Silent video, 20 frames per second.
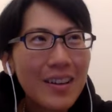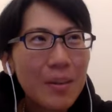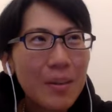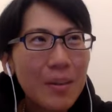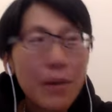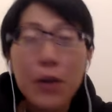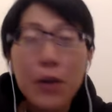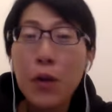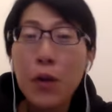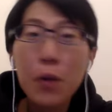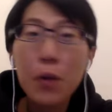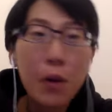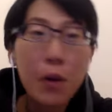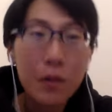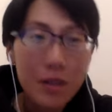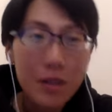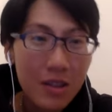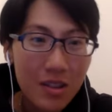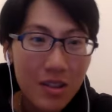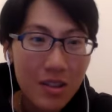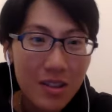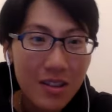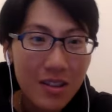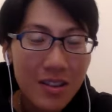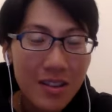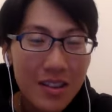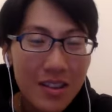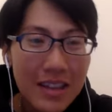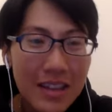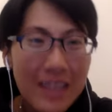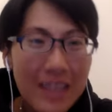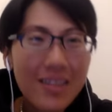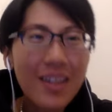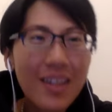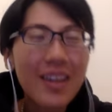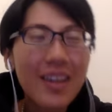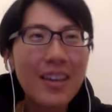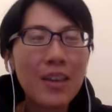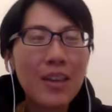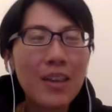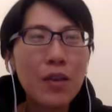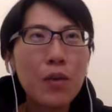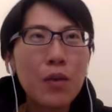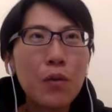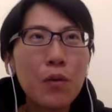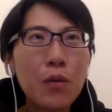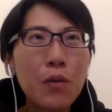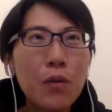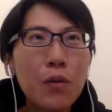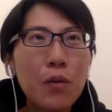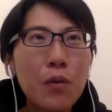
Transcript: by no condition. It's like you you be